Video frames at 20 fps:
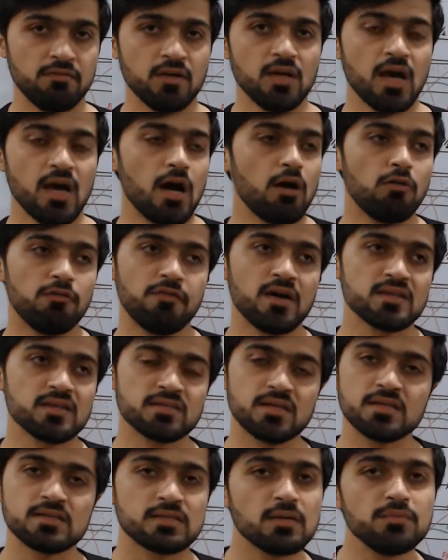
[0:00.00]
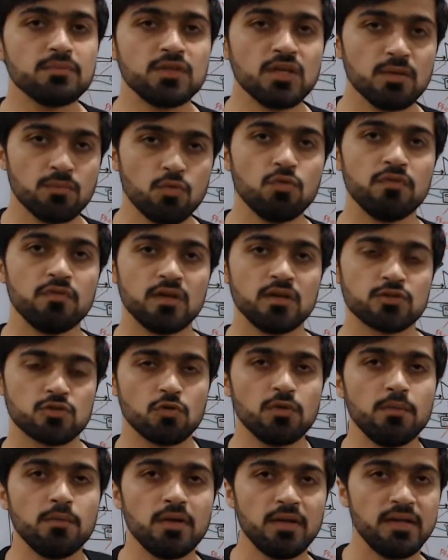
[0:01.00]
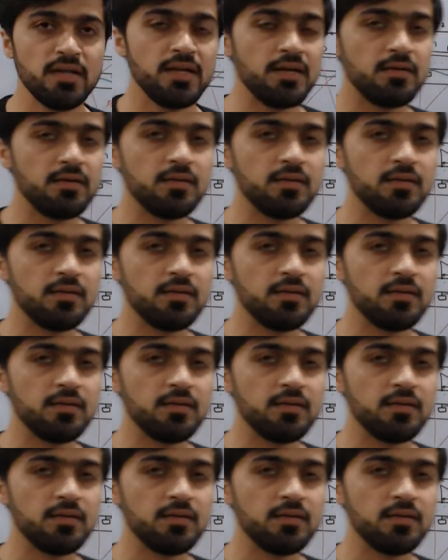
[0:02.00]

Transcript: How fast is something moving? So we will need the